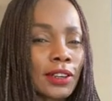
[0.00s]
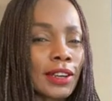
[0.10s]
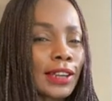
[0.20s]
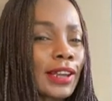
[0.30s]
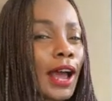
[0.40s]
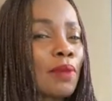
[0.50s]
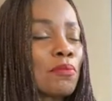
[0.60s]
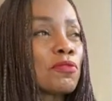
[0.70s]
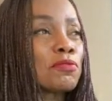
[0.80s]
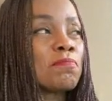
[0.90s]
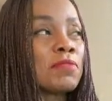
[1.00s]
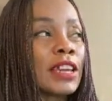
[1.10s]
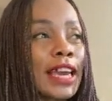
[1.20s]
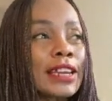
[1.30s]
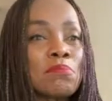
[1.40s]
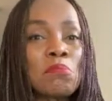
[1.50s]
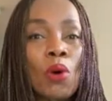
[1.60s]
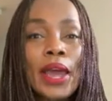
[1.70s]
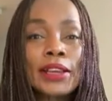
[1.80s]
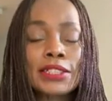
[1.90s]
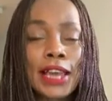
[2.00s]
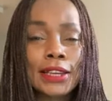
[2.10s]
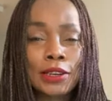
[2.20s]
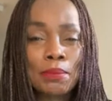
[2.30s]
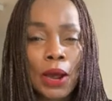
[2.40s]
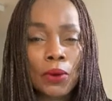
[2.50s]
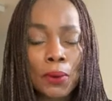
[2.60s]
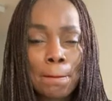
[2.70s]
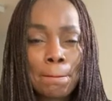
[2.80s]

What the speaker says: that I'm getting more excited about.